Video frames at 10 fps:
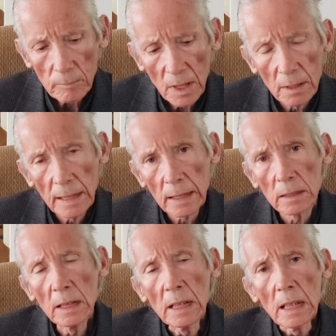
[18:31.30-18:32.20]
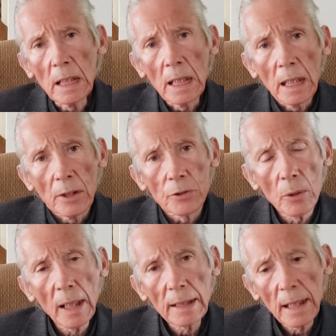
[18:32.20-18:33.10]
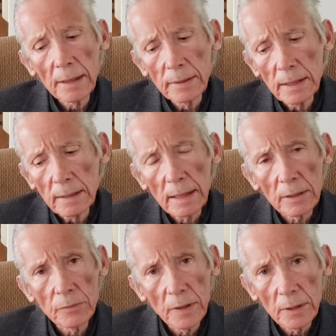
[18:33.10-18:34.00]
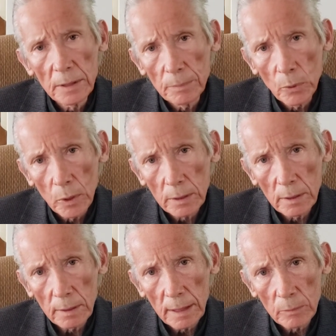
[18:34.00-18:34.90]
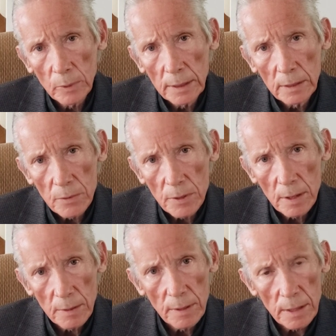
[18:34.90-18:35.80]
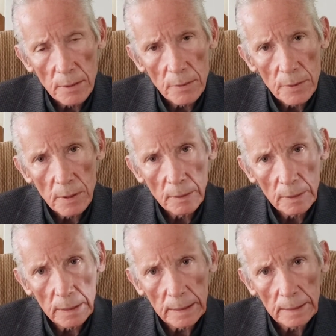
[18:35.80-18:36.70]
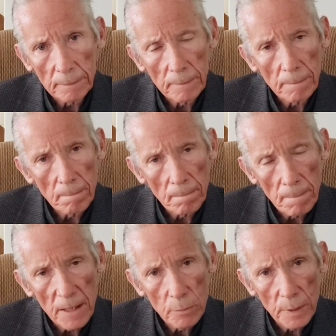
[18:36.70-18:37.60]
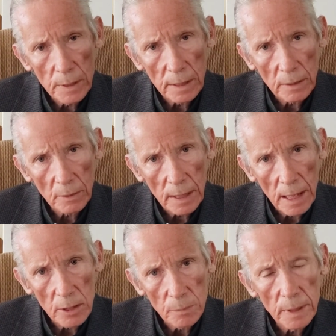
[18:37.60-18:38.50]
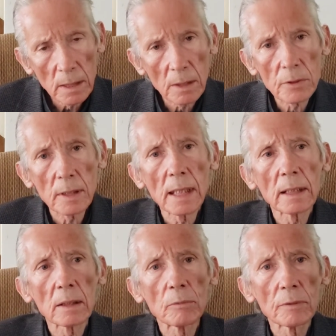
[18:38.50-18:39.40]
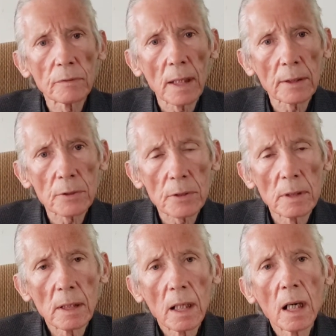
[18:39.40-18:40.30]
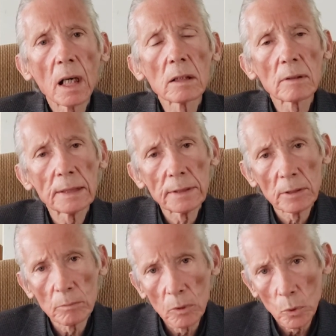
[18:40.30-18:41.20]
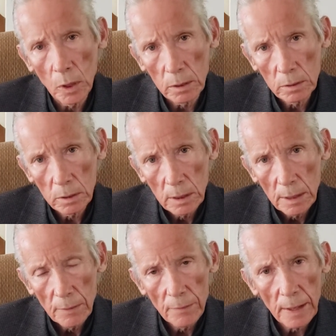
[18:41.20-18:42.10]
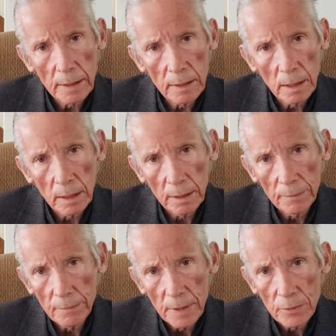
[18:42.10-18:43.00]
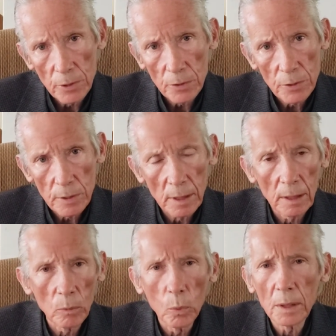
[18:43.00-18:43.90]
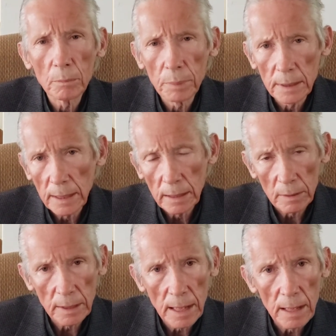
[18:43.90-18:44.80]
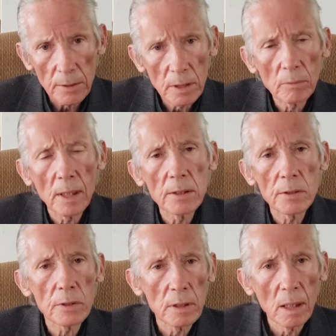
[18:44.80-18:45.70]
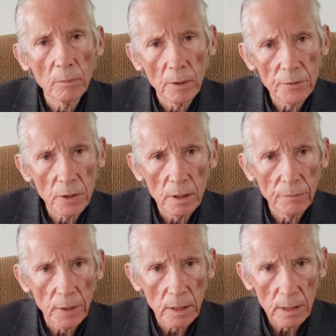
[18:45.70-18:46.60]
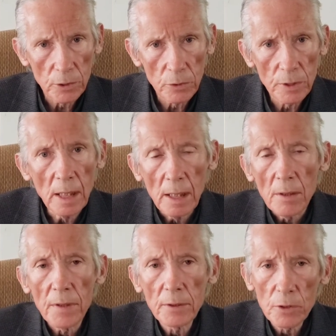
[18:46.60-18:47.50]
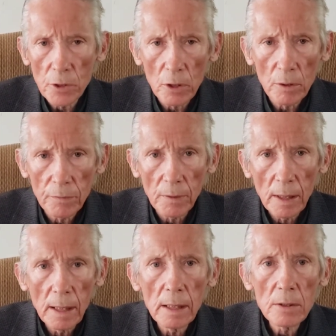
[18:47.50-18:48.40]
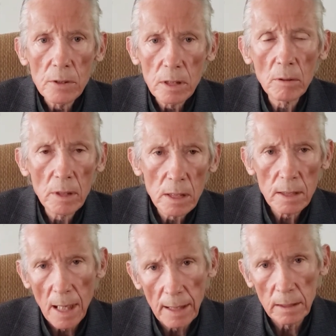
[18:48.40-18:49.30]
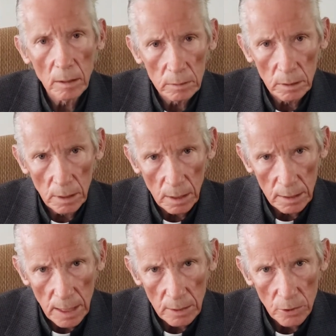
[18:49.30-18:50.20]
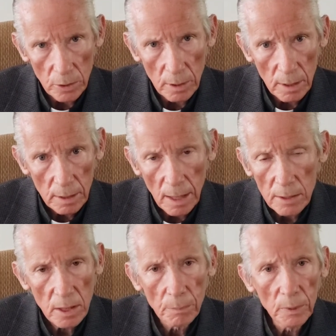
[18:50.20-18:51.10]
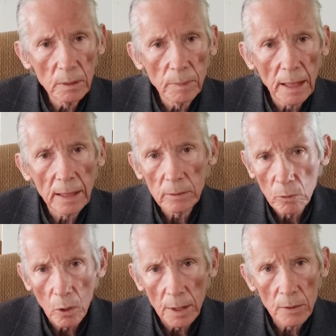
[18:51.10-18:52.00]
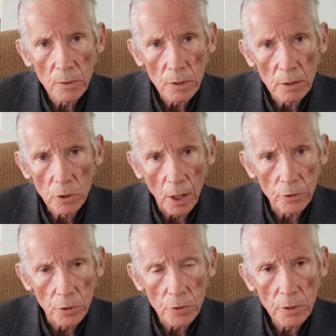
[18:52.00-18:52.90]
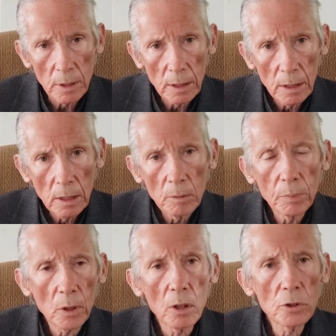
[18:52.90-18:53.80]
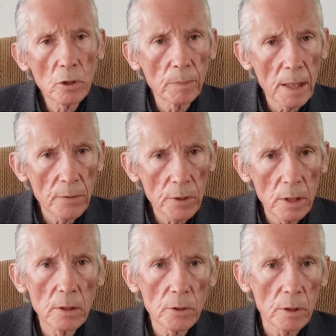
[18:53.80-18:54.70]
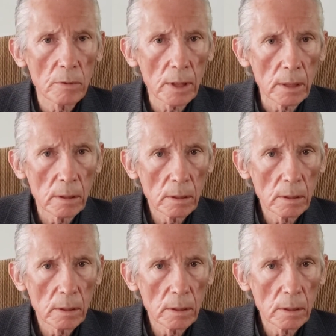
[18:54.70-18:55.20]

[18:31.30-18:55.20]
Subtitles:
Now, so I think that it's very important that we consider this particular case, because again, it reflects a great deal more than just one particular case. It raises a number of significant issues that deserve serious adult attention, not simply by lawyers and judges, but also by the citizenry